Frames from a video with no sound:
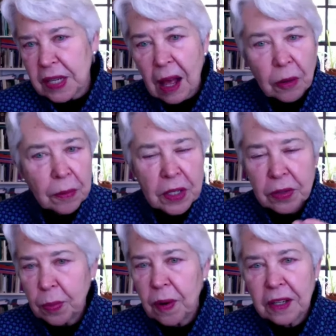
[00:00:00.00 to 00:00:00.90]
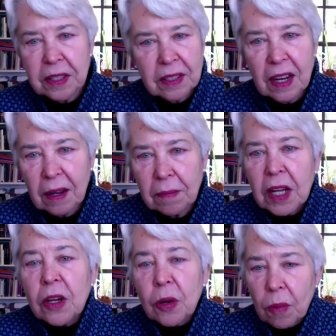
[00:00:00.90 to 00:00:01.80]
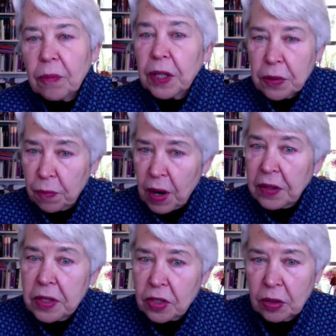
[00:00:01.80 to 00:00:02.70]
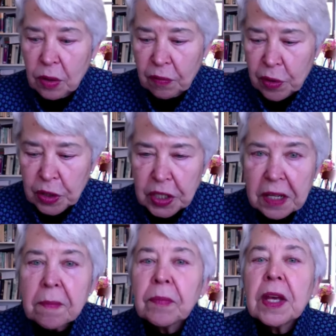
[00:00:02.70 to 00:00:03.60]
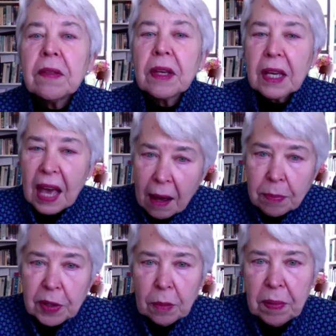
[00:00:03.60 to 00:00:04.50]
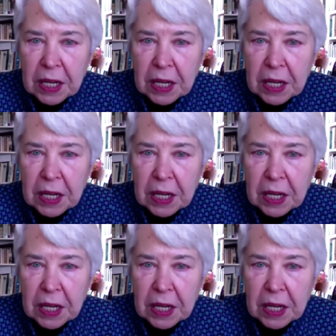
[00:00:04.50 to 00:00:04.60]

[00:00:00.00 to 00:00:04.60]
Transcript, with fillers: salaries, what, um, what really runs the university. The capital